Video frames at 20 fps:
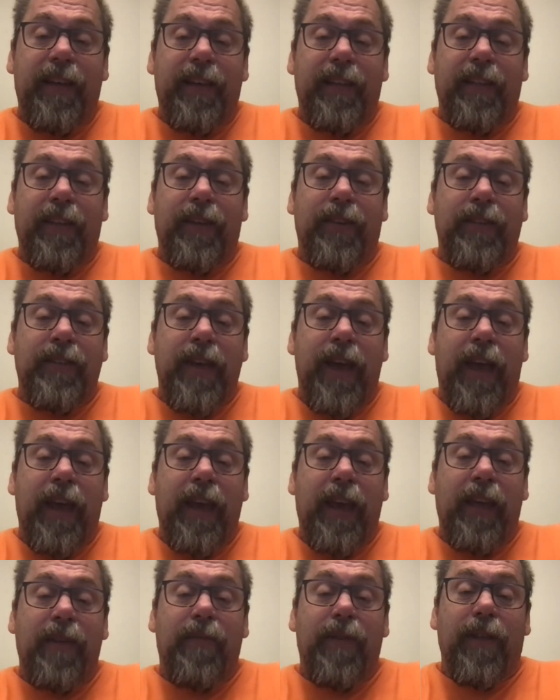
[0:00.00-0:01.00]
little
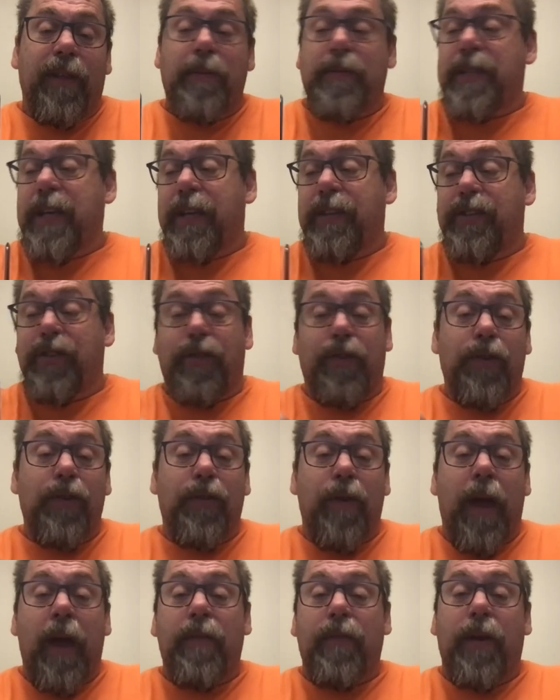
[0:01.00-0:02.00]
tiny Phillips head
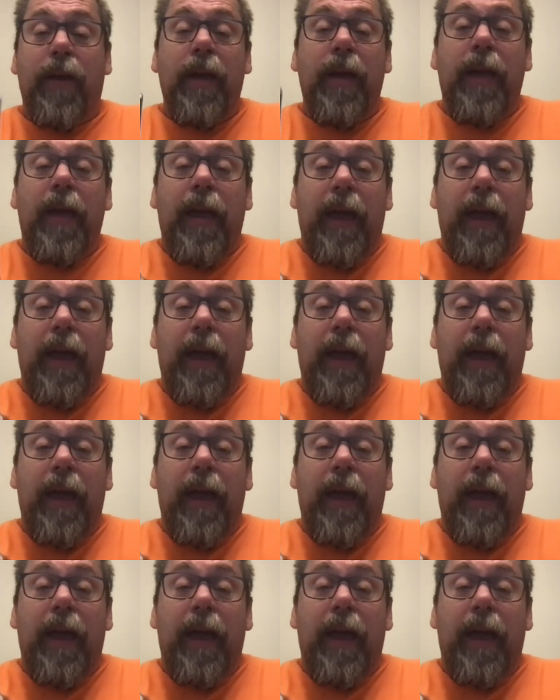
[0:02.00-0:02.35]
screwdriver.